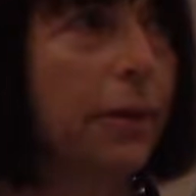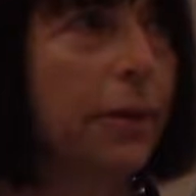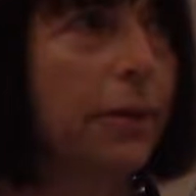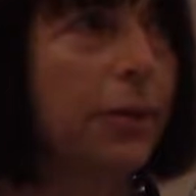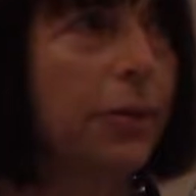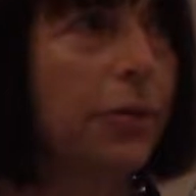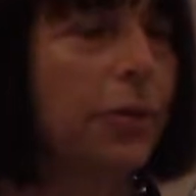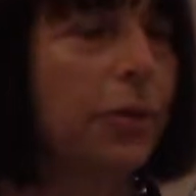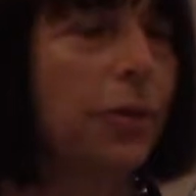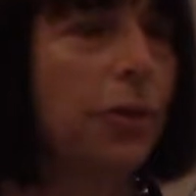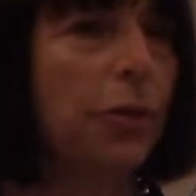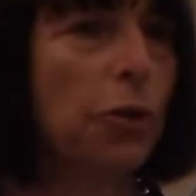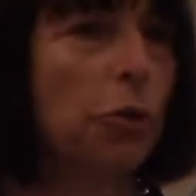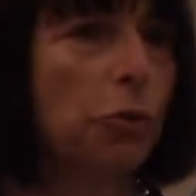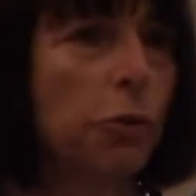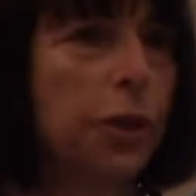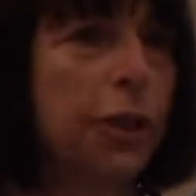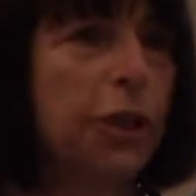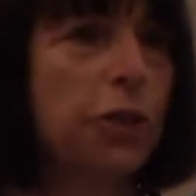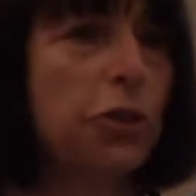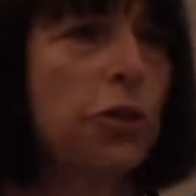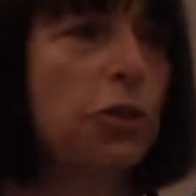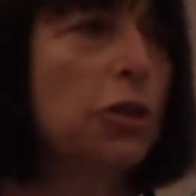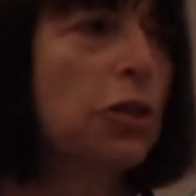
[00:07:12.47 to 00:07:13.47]
sort of the
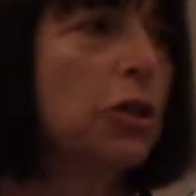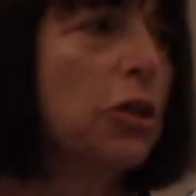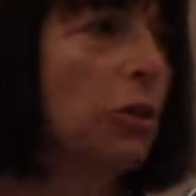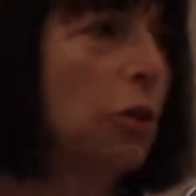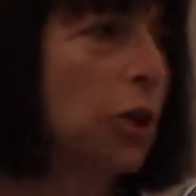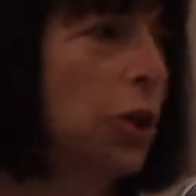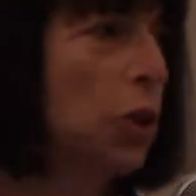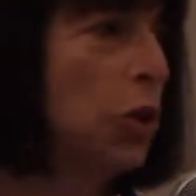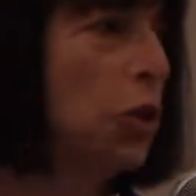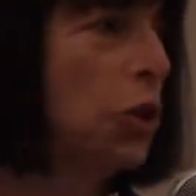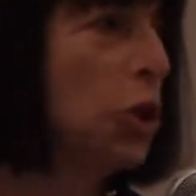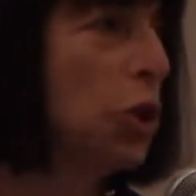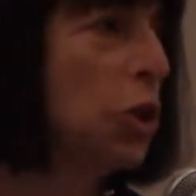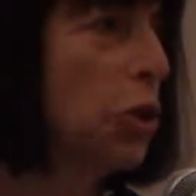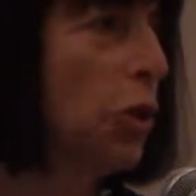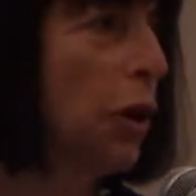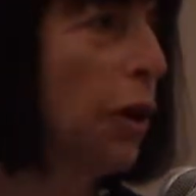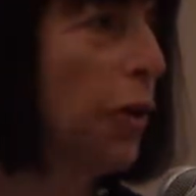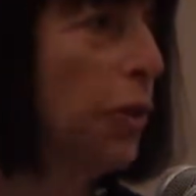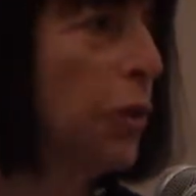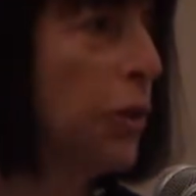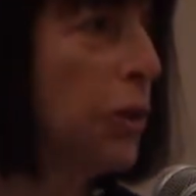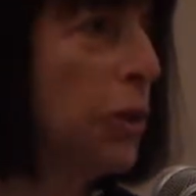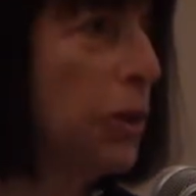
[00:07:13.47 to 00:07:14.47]
research literature
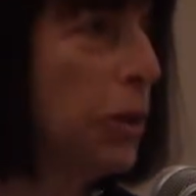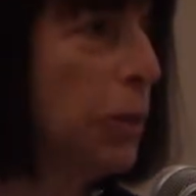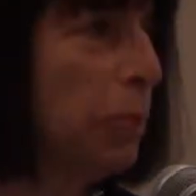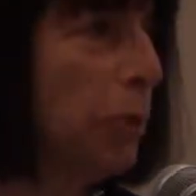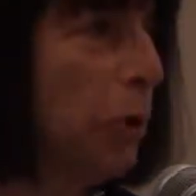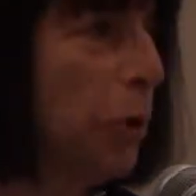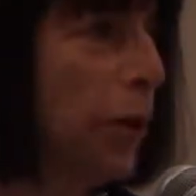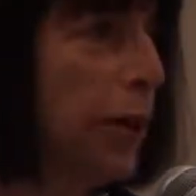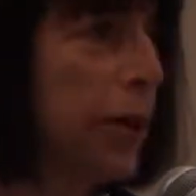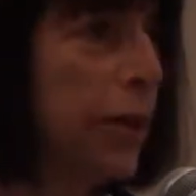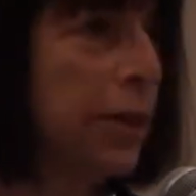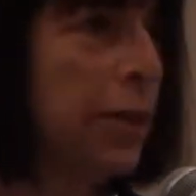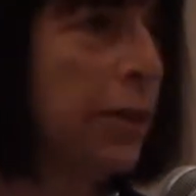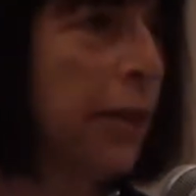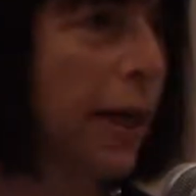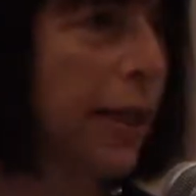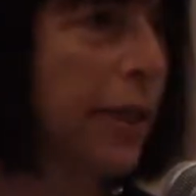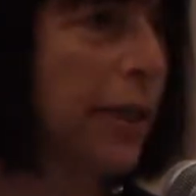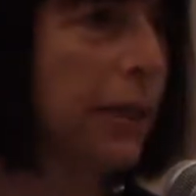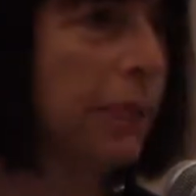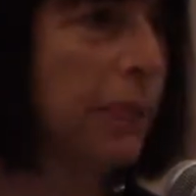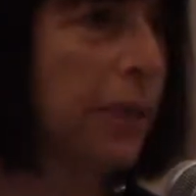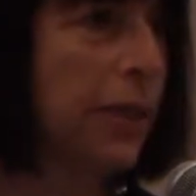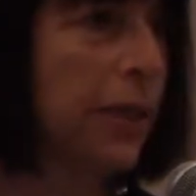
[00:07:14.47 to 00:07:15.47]
on those supports,
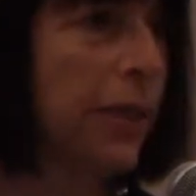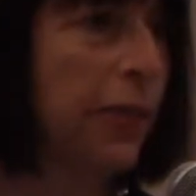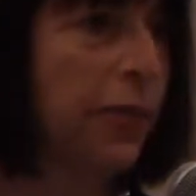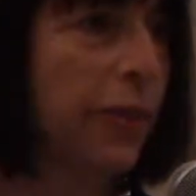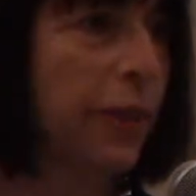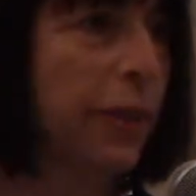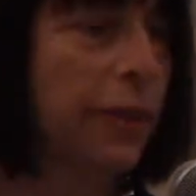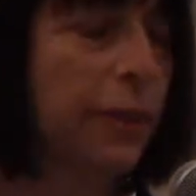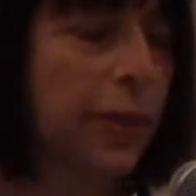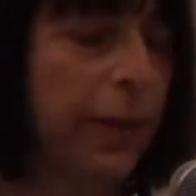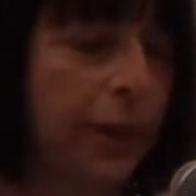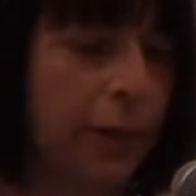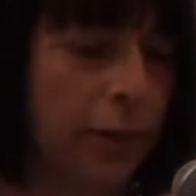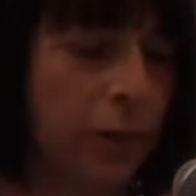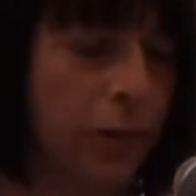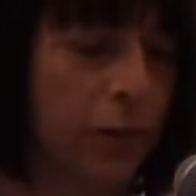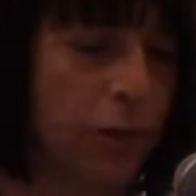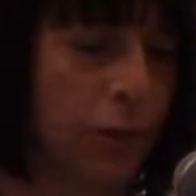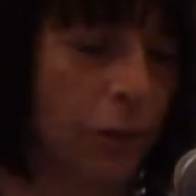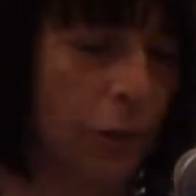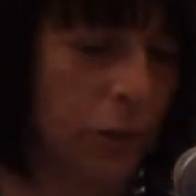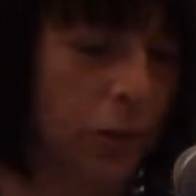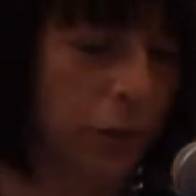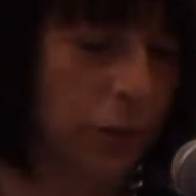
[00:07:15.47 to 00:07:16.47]
not specific to English
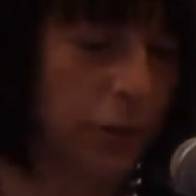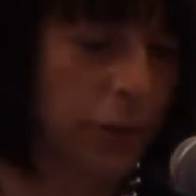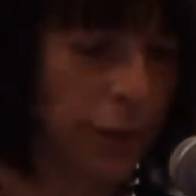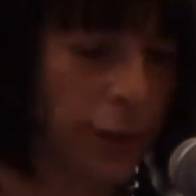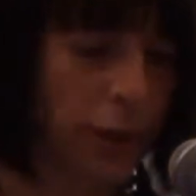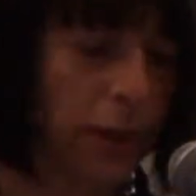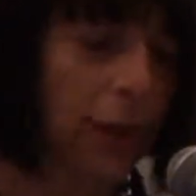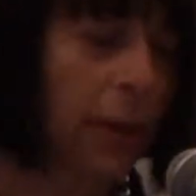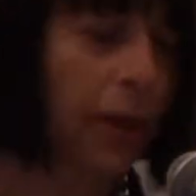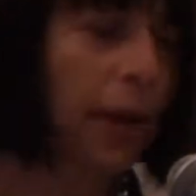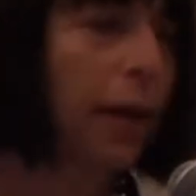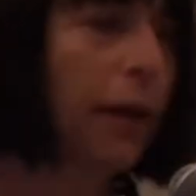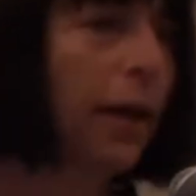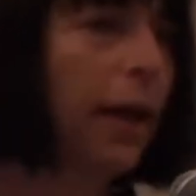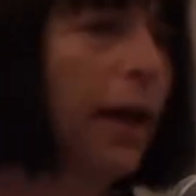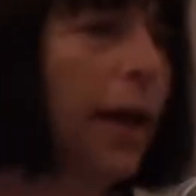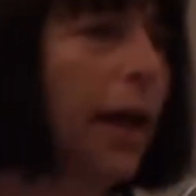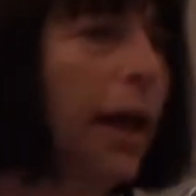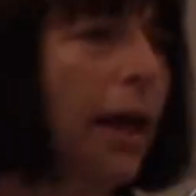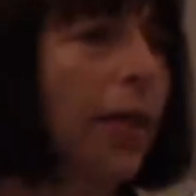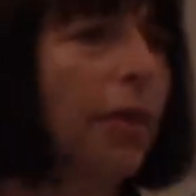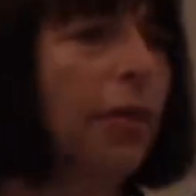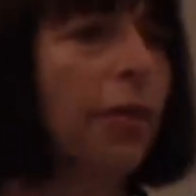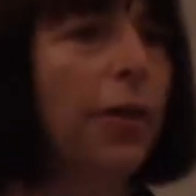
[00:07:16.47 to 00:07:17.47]
learners.
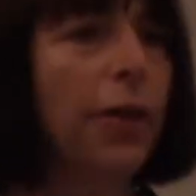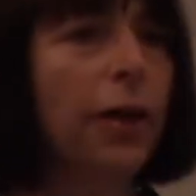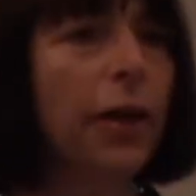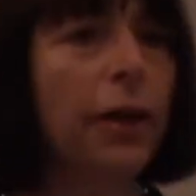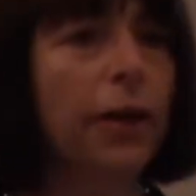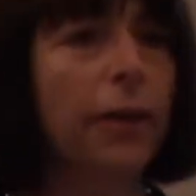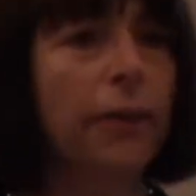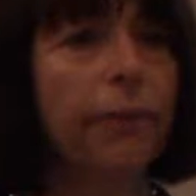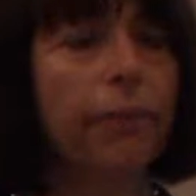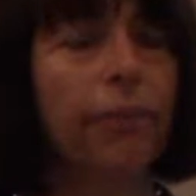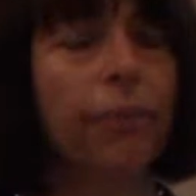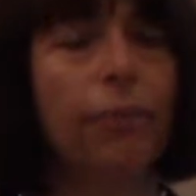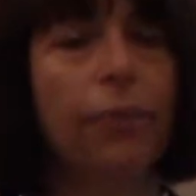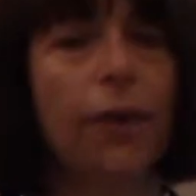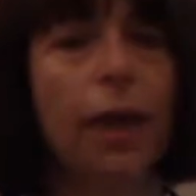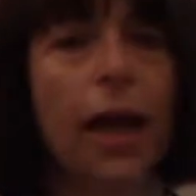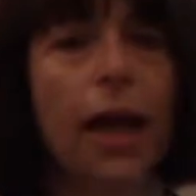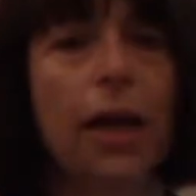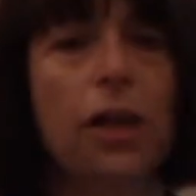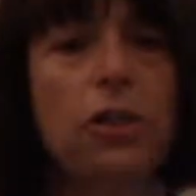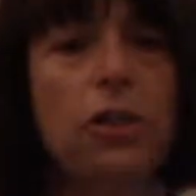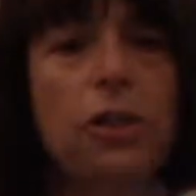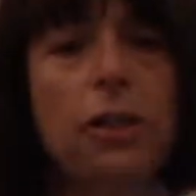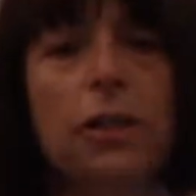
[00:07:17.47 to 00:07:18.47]
And
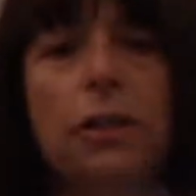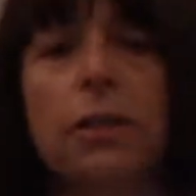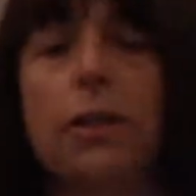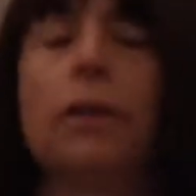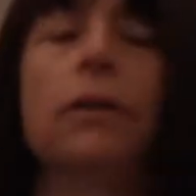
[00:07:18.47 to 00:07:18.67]
actually